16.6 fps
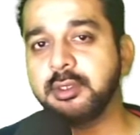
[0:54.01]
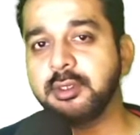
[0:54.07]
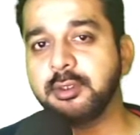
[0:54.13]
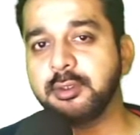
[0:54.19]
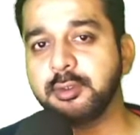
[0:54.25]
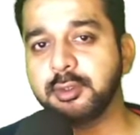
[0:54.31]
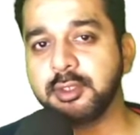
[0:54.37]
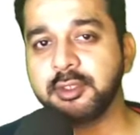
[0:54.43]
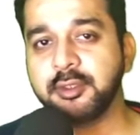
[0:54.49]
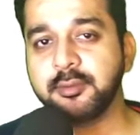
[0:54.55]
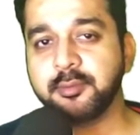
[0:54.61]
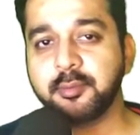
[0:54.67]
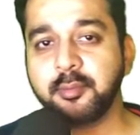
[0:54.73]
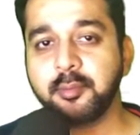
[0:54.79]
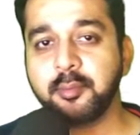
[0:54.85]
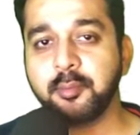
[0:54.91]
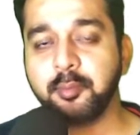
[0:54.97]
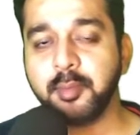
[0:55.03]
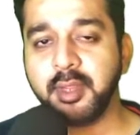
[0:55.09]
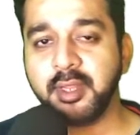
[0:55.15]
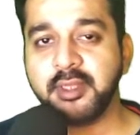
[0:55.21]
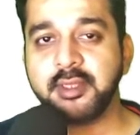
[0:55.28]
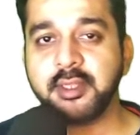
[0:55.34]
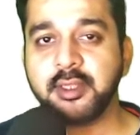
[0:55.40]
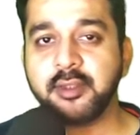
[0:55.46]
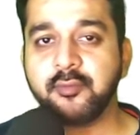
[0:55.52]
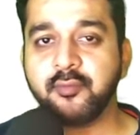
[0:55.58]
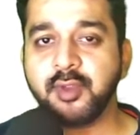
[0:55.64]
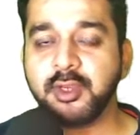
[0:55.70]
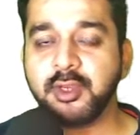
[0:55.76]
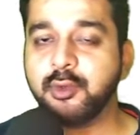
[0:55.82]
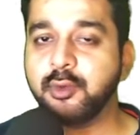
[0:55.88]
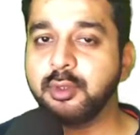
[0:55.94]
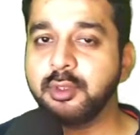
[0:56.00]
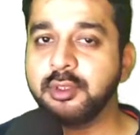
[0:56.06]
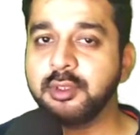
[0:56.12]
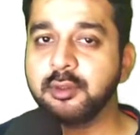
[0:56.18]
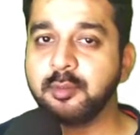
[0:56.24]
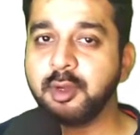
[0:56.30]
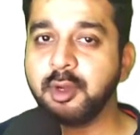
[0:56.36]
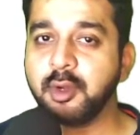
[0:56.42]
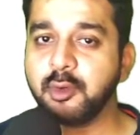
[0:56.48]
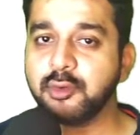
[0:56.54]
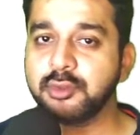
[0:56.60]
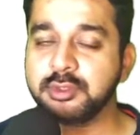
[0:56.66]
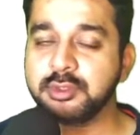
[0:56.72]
So this basic video is about